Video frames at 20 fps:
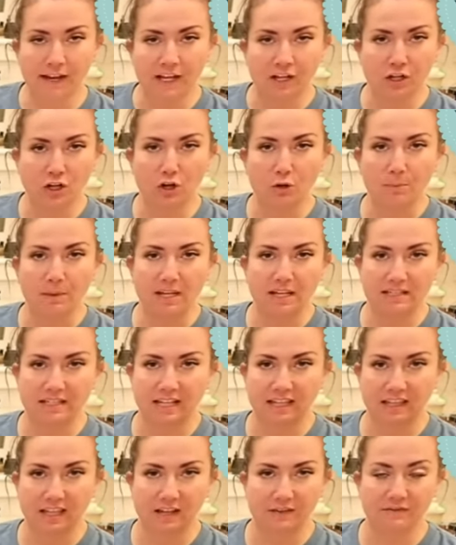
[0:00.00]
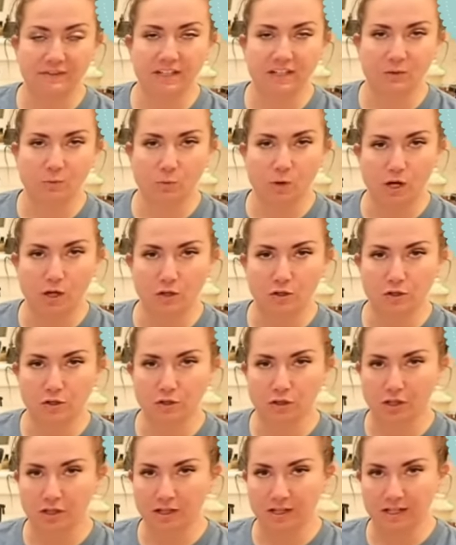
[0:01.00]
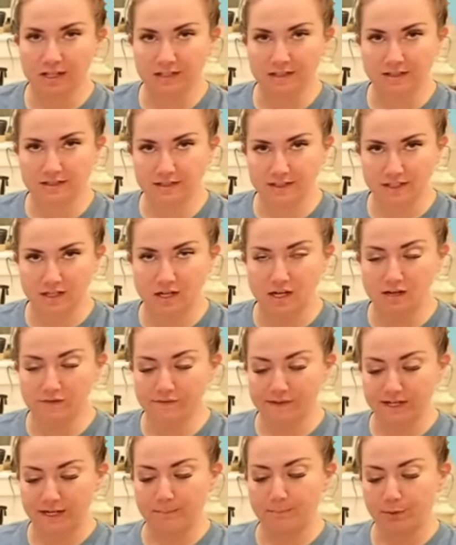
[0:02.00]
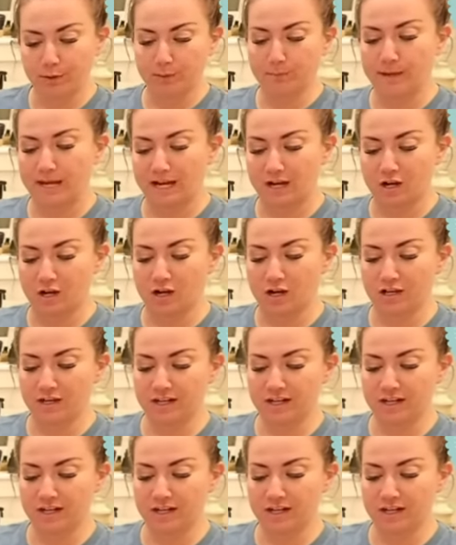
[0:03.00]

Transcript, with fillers: I know because I left it in water too long and it slid off, and I put it back on,